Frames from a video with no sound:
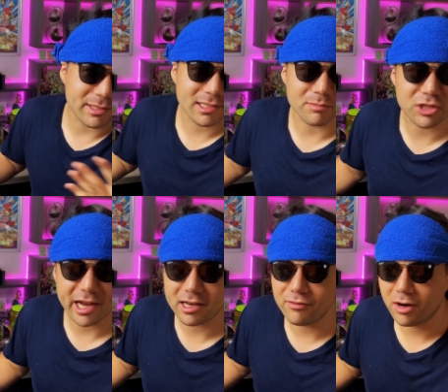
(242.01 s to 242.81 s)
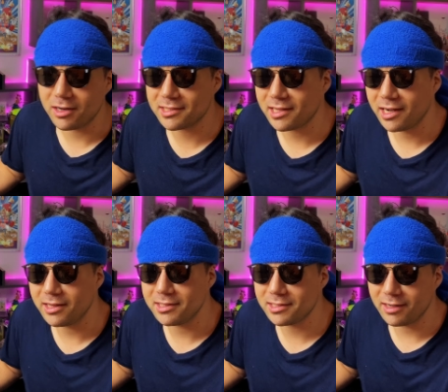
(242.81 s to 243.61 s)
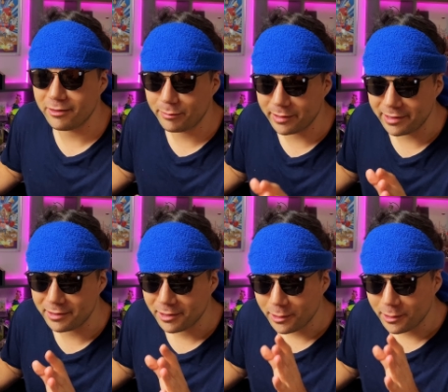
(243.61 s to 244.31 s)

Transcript: it's subjective art style and stuff, but